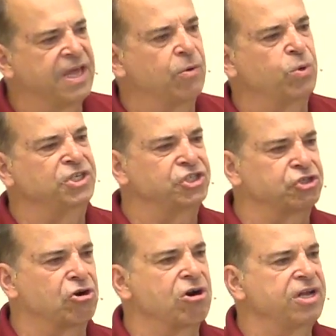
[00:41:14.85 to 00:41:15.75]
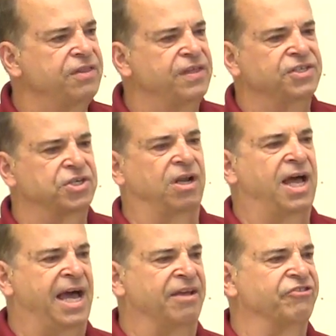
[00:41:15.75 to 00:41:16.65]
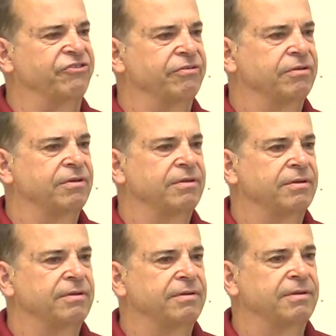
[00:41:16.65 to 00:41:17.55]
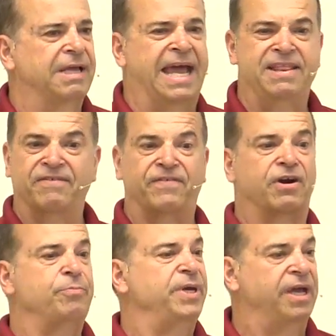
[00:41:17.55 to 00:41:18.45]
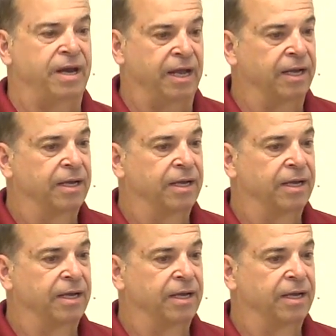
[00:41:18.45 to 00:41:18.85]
that we started this class in the very beginning